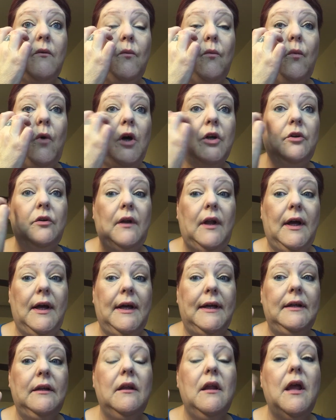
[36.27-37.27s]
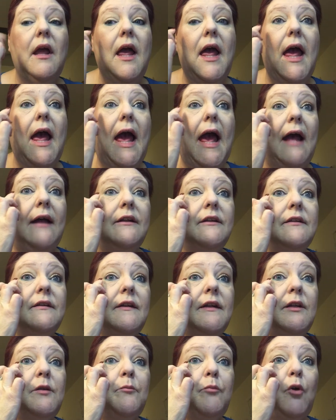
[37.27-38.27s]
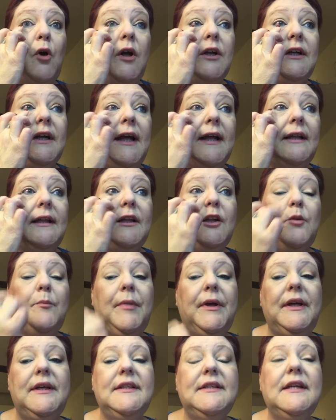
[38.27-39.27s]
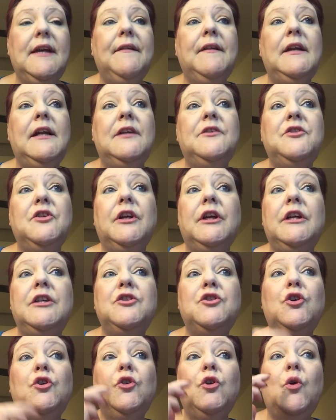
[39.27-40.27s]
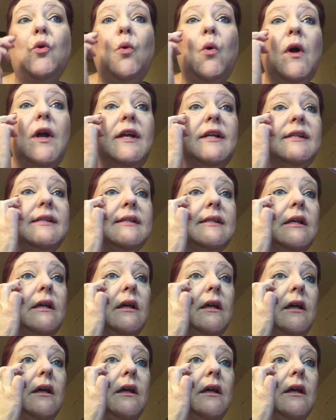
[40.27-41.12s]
waterline, and then brought it out a little bit, and then I took a turquoise